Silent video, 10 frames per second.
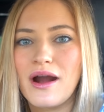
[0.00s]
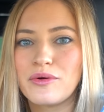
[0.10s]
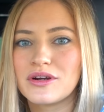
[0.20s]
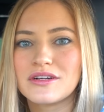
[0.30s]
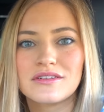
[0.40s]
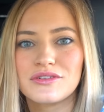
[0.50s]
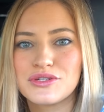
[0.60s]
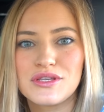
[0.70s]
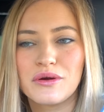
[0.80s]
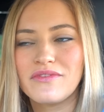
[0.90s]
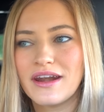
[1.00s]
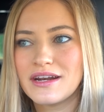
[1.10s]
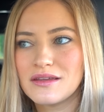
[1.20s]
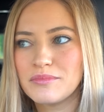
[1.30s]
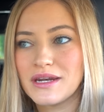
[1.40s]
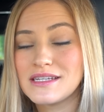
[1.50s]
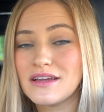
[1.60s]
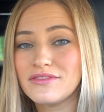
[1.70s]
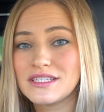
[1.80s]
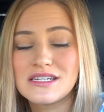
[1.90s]
hour or so of editing, but I
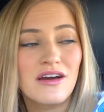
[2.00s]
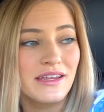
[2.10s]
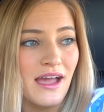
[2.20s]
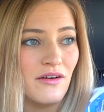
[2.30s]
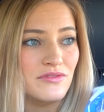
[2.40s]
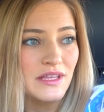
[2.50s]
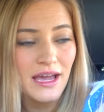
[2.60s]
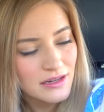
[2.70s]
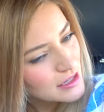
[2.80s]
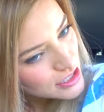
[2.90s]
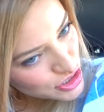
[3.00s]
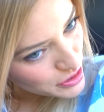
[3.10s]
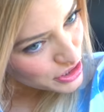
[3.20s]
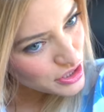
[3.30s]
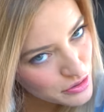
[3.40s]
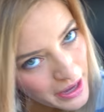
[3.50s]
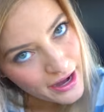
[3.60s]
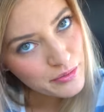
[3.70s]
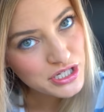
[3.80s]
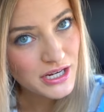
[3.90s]
definitely did not account for that. So here's the new
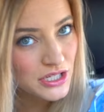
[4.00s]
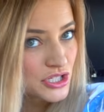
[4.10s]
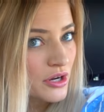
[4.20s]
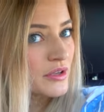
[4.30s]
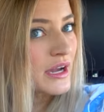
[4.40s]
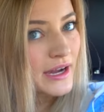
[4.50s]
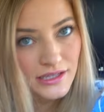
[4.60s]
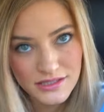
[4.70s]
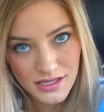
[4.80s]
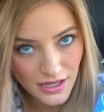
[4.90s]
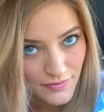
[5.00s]
hair, which I didn't show you guys.